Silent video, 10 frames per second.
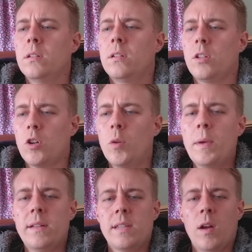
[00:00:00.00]
The
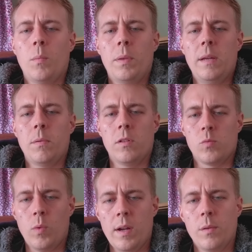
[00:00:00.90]
comments help people as
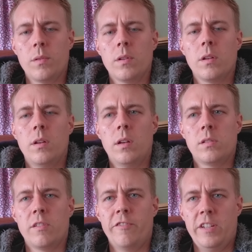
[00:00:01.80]
well
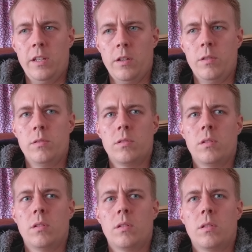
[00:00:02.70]
as the videos,
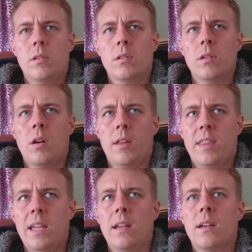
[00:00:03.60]
I
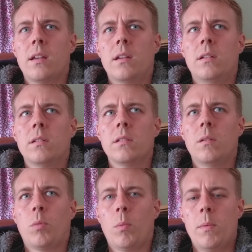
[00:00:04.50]
think.
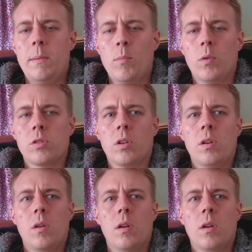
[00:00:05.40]
Probably more so.